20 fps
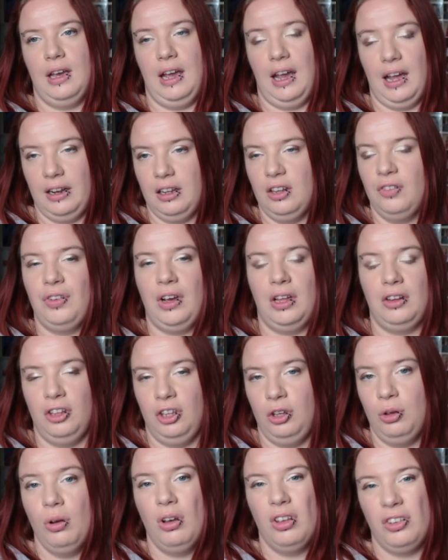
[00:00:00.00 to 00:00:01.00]
and the fact that
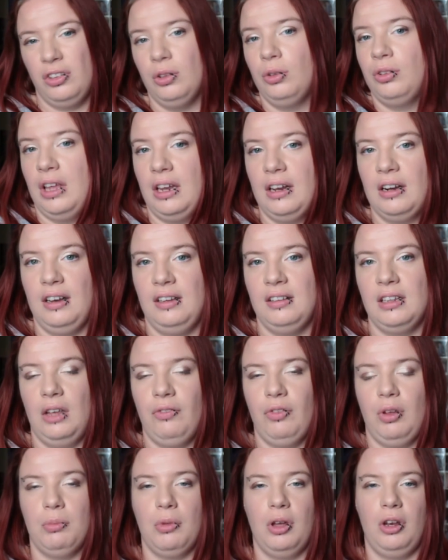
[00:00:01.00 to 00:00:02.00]
you are still technically
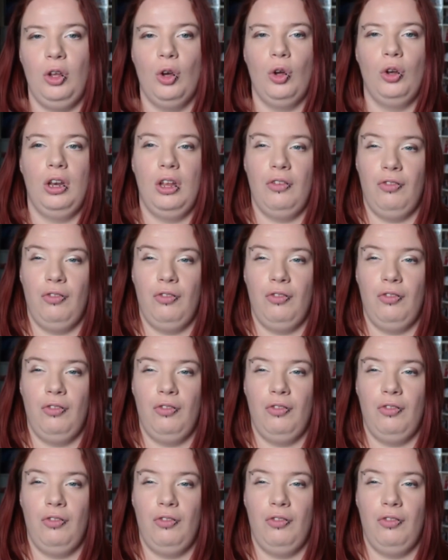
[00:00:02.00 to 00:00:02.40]
saving money on